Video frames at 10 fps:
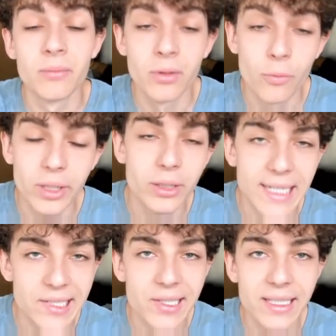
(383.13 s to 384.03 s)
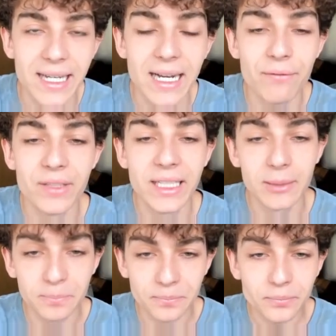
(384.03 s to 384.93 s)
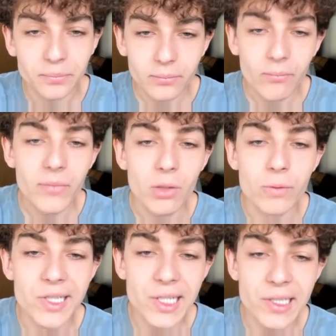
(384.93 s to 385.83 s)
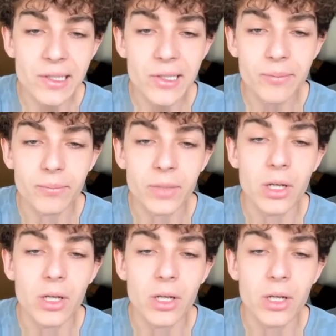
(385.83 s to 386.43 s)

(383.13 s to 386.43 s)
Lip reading: We tested the 11-year resistance,